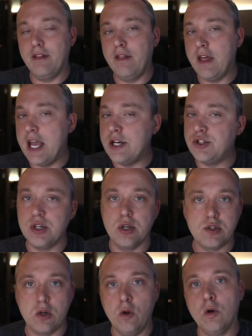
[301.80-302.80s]
they
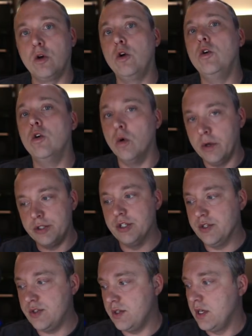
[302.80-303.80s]
just look
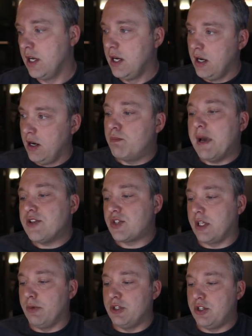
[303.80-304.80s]
gorgeous. But you
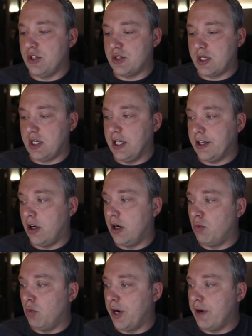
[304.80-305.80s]
basically would just click
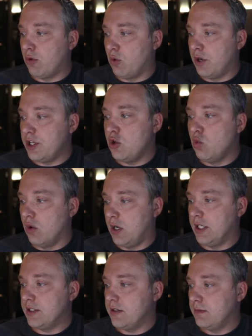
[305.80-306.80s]
on whatever one you
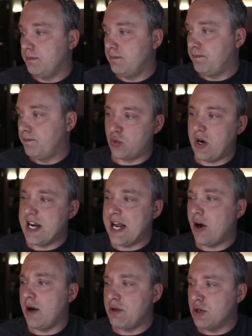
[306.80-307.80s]
want, which right
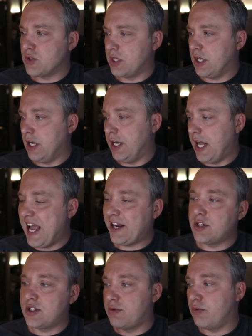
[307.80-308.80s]
now I'm using an
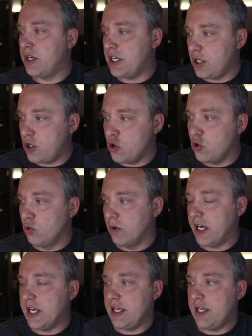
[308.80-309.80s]
X three U
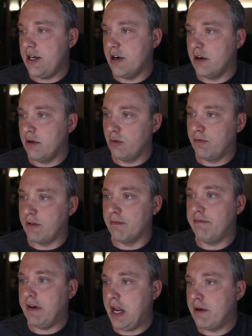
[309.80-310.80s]
right here
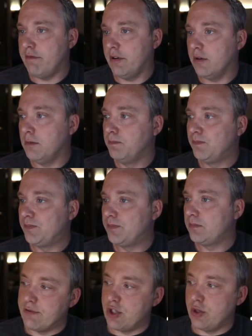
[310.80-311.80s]
from Fanvil, and it
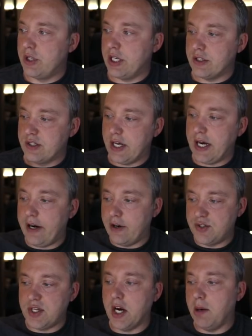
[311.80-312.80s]
gives you the entire
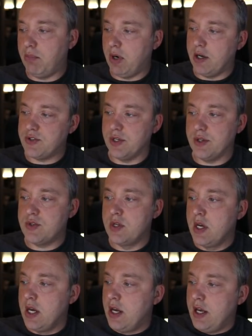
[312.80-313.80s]
setup process.
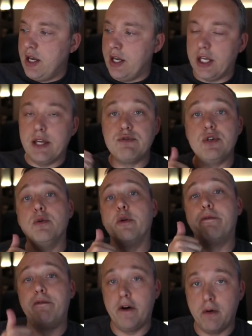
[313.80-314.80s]
It gives you the
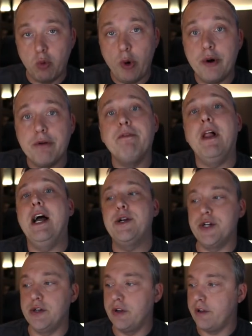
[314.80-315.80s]
firmware to
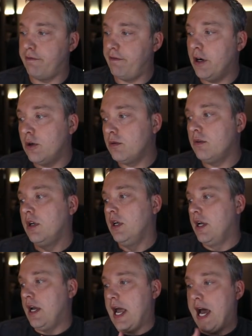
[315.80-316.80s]
flash onto the phone,
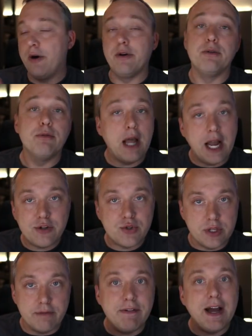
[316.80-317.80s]
how to
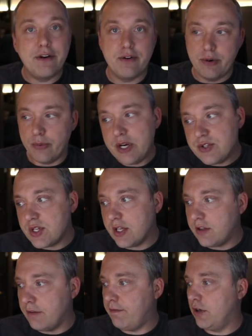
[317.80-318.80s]
actually factory
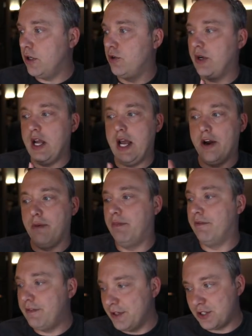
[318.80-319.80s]
reset the phone, how to
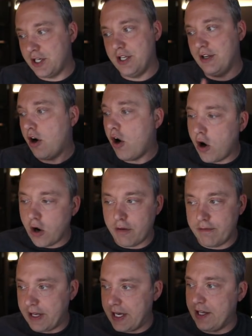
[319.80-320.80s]
provision it, all
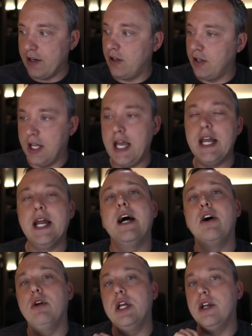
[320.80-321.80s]
of that laid
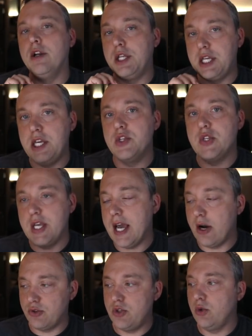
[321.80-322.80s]
out in an easy
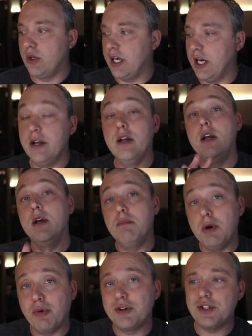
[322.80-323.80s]
how-to guide.
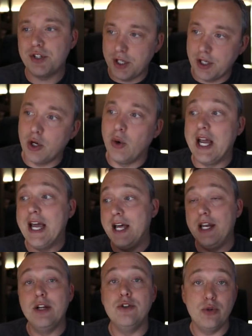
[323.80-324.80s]
But we're just going to go
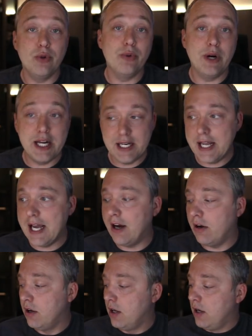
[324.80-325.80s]
ahead and do it right
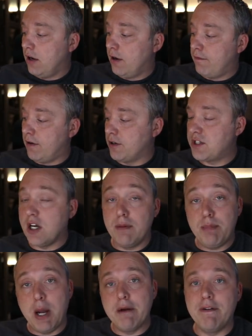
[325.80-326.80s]
now. First
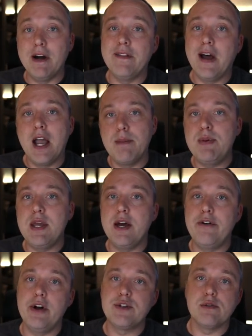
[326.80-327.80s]
up, I find the I P
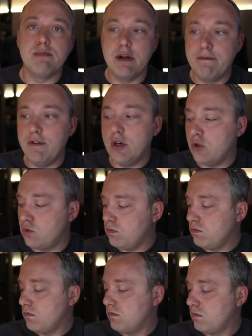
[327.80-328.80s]
address of my
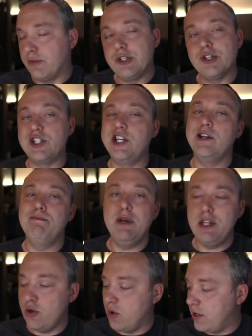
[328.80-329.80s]
phone, which if we just hit
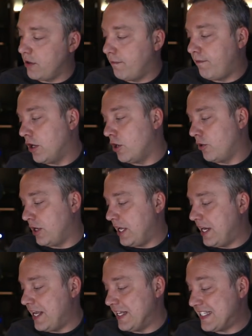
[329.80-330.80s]
menu on the phone
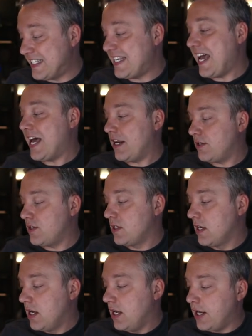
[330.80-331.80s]
and hit status,
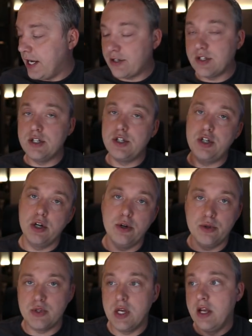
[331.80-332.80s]
it actually
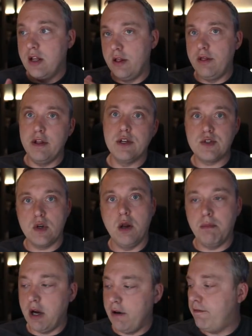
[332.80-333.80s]
shows this
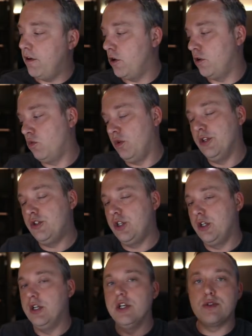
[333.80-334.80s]
on my phone,
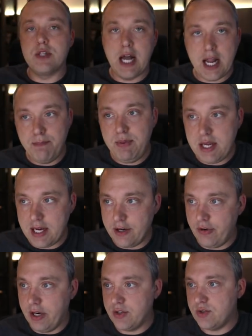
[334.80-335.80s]
which is the I P
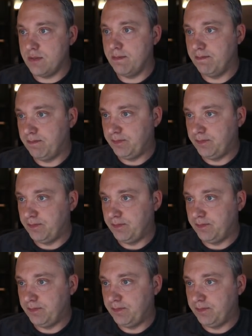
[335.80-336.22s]
address. And